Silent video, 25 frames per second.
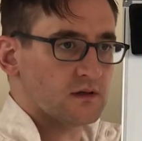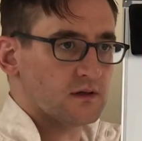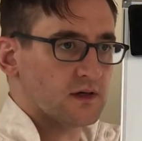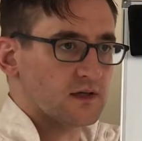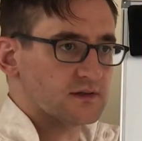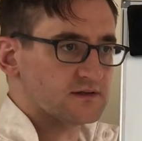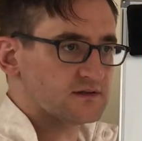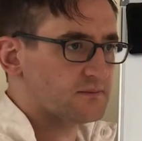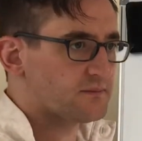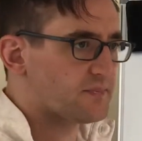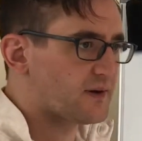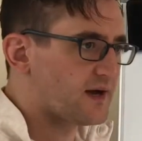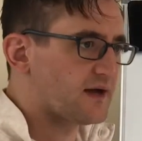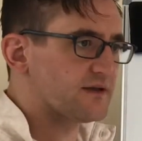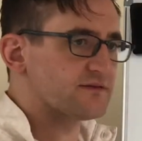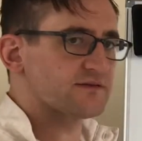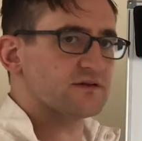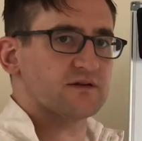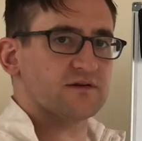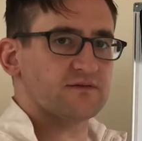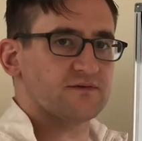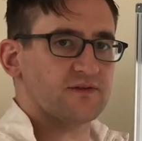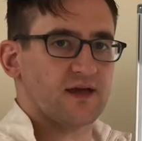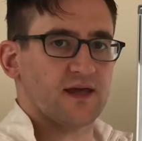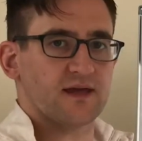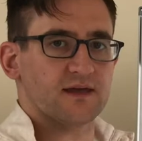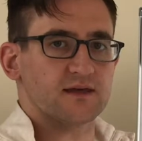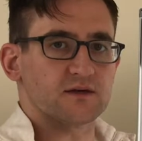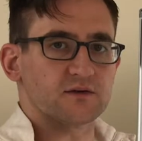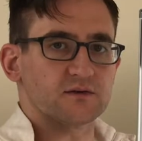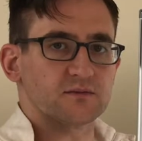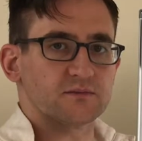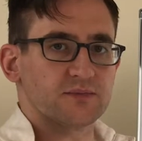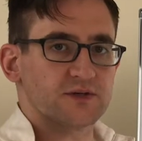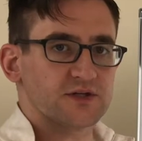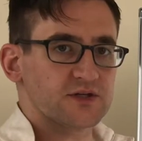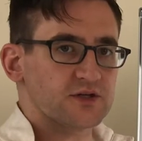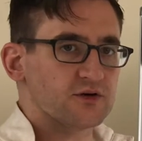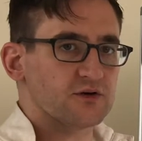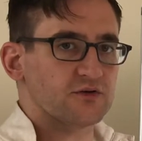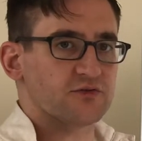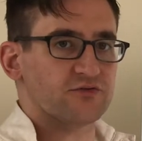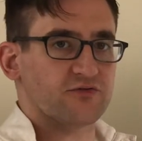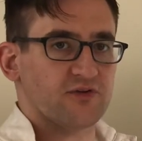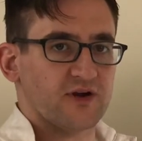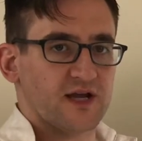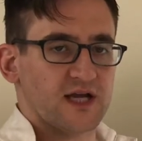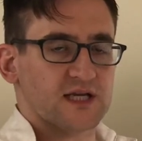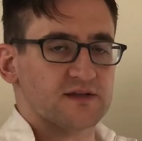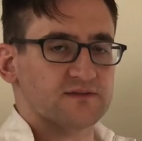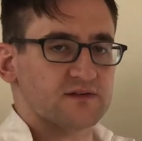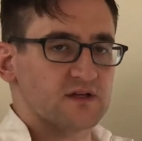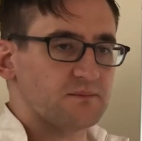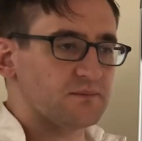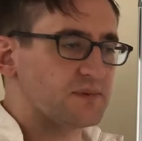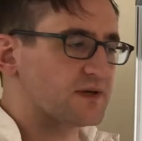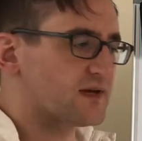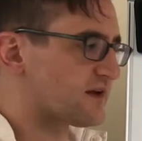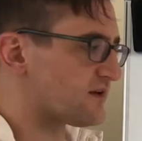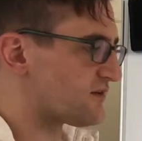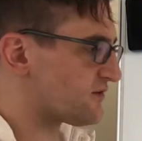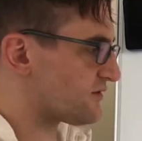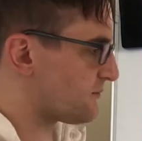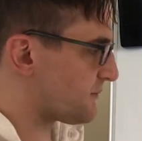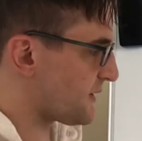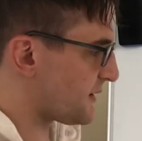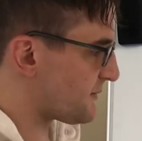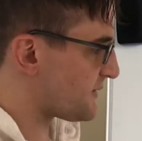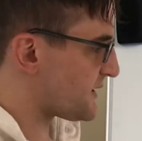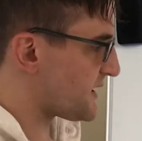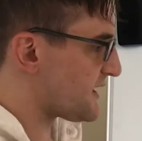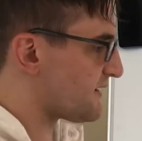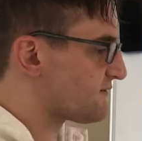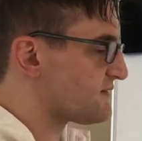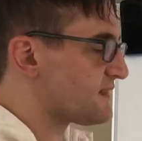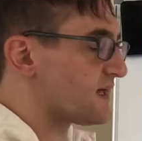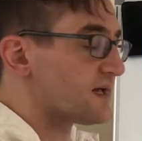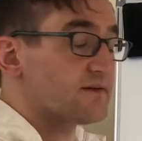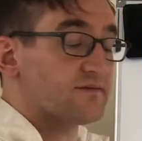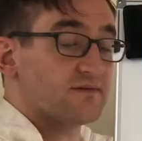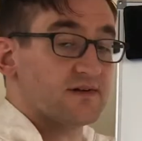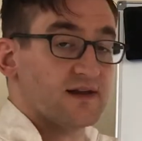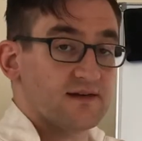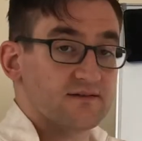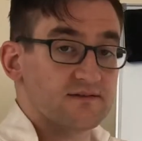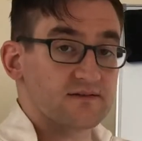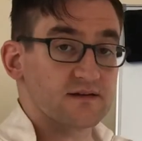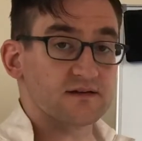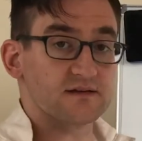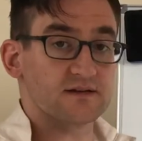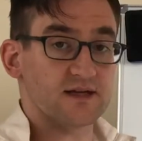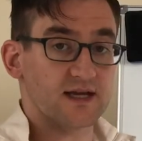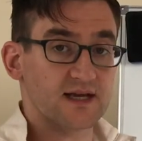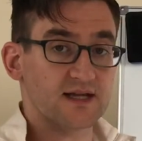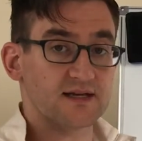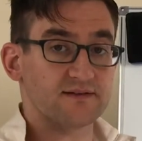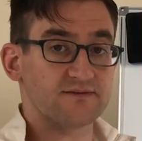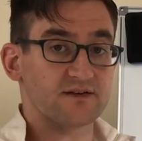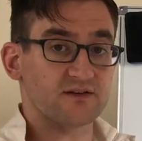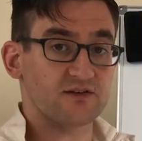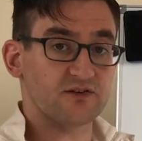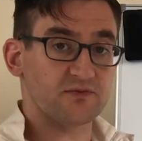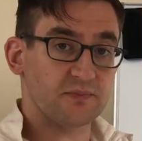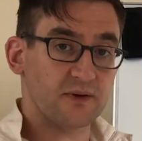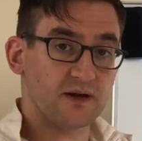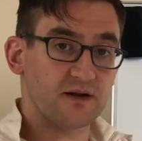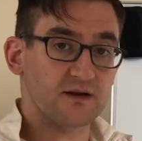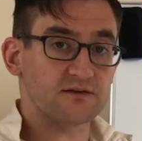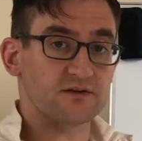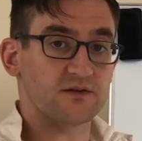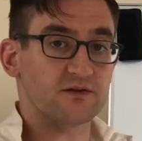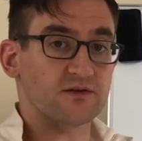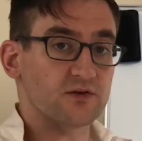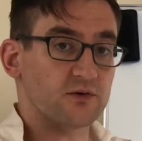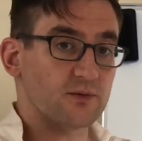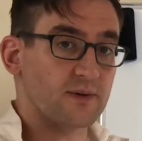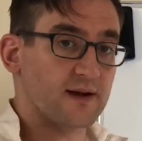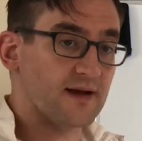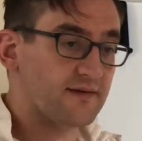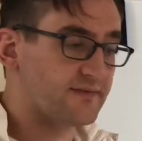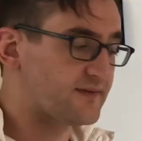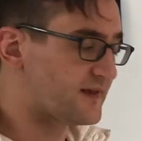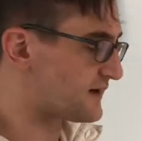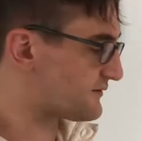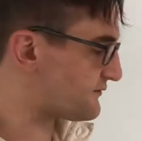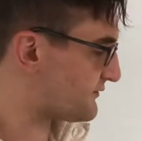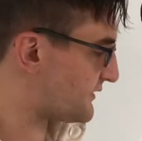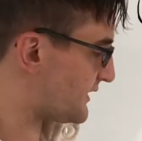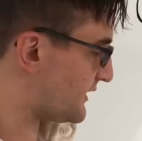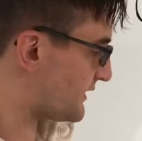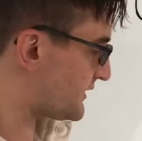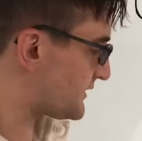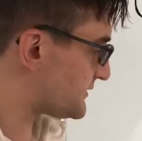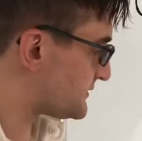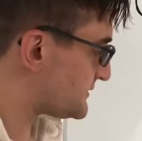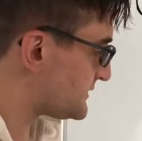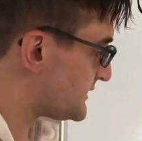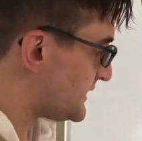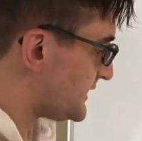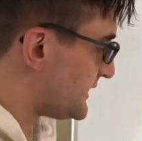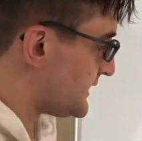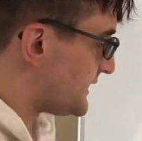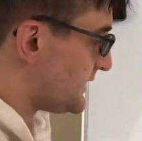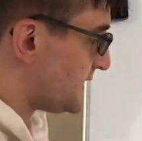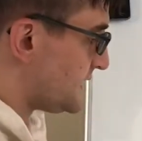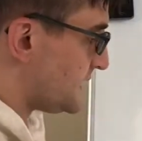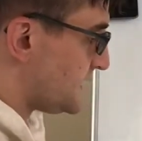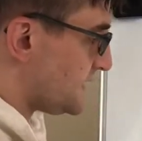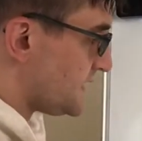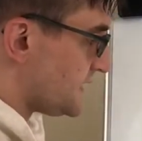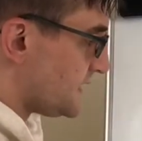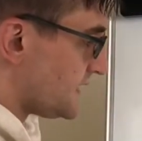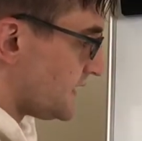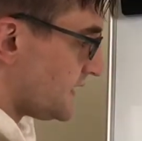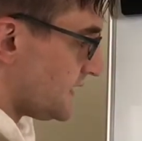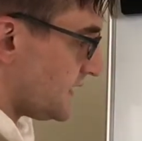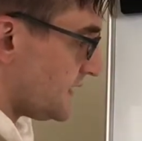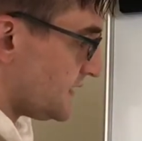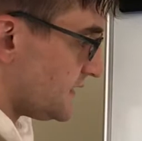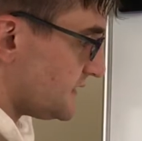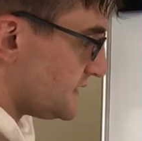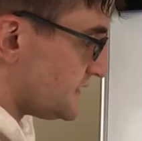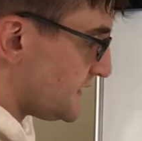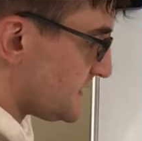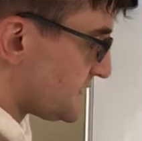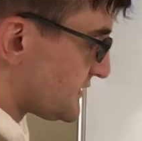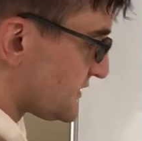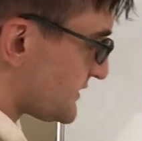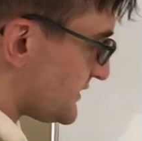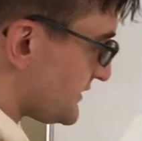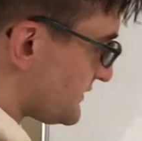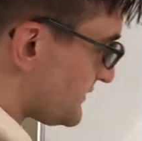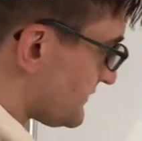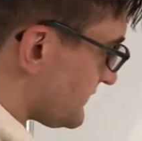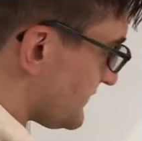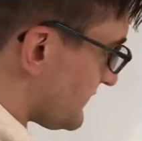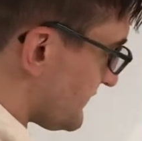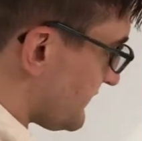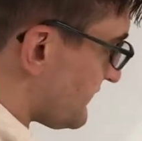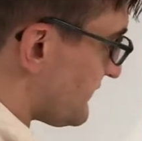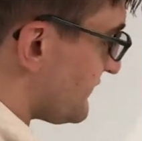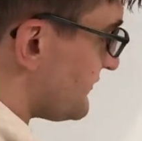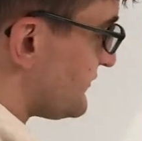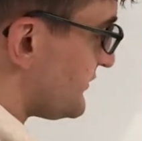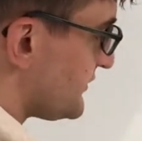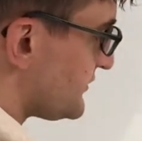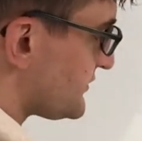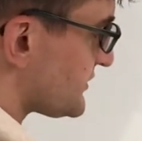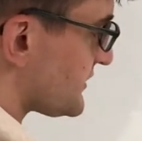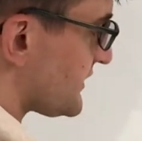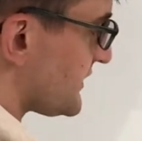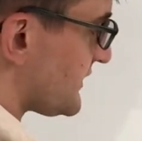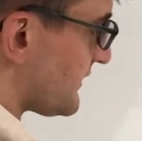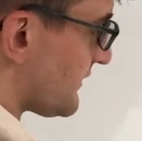It's a positive value, but you're afraid of it because you maybe have a lot of negative experiences around that value. In addition, this is usually